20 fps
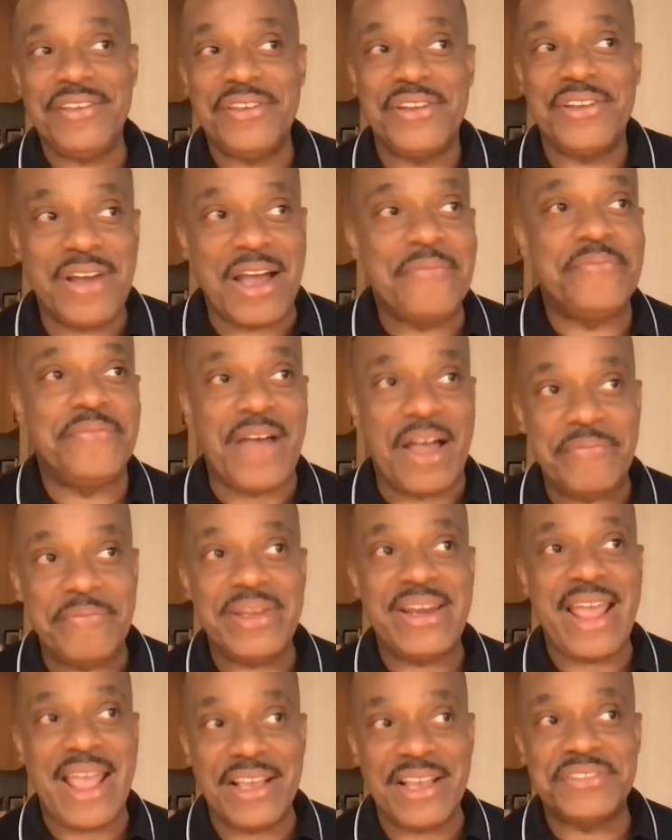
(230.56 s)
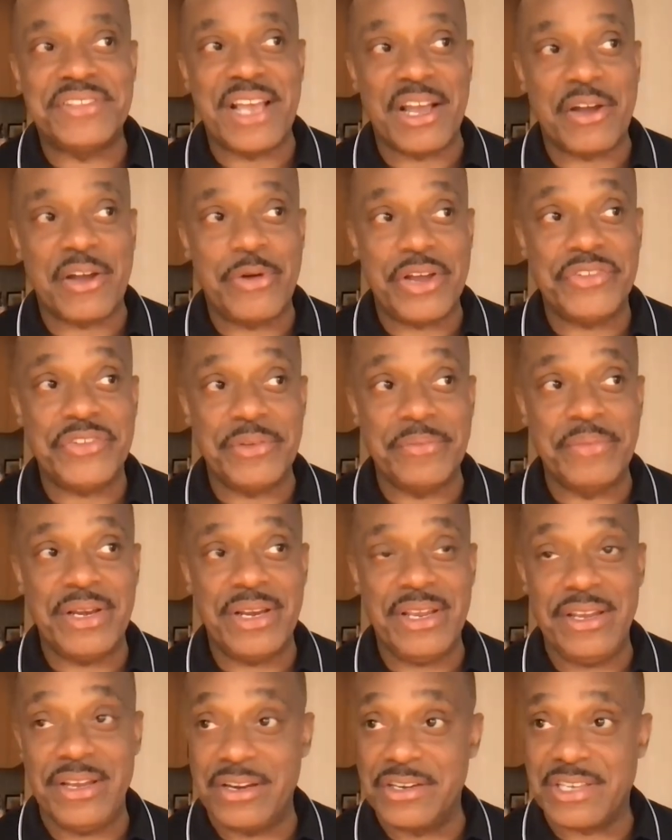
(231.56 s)
you know, I've, I've been asked that question
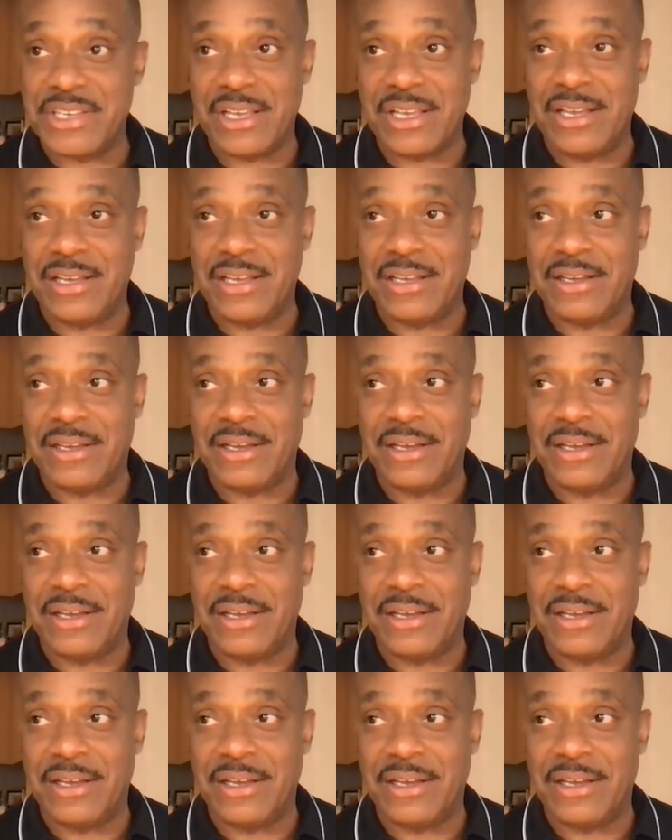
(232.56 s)
many years uh,